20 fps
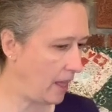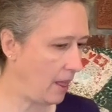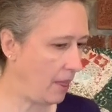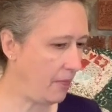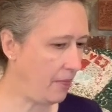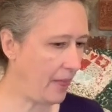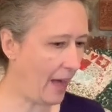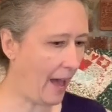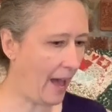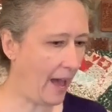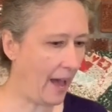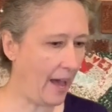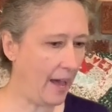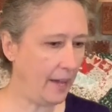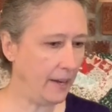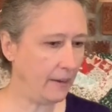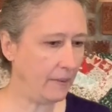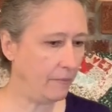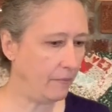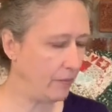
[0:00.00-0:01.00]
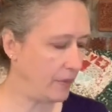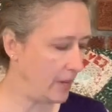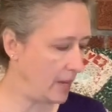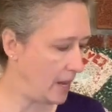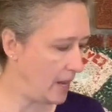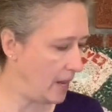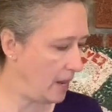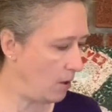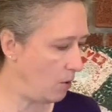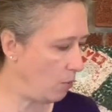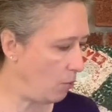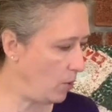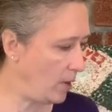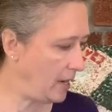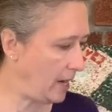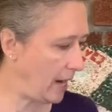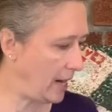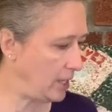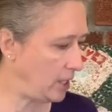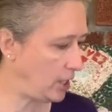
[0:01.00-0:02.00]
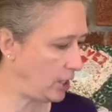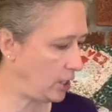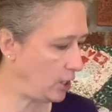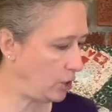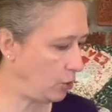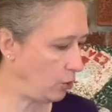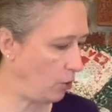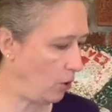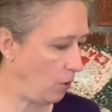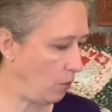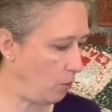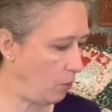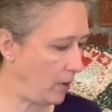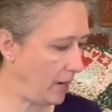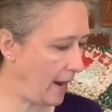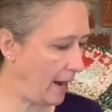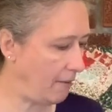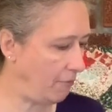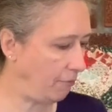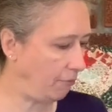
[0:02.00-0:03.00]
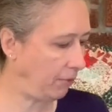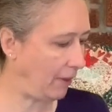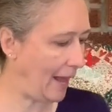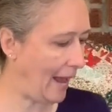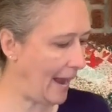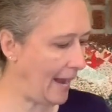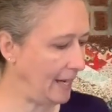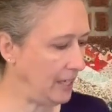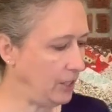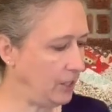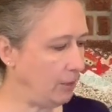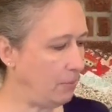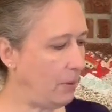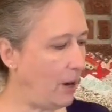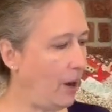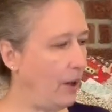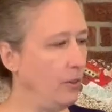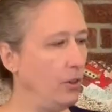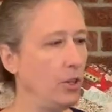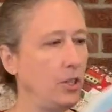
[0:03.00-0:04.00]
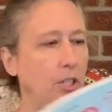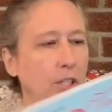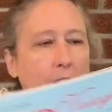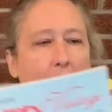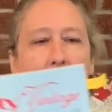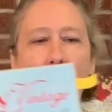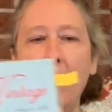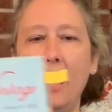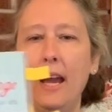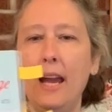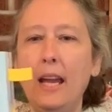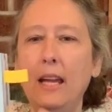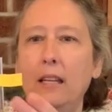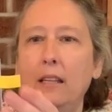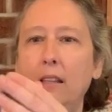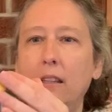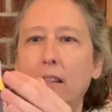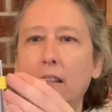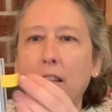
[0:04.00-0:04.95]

that when I flagged them on the side,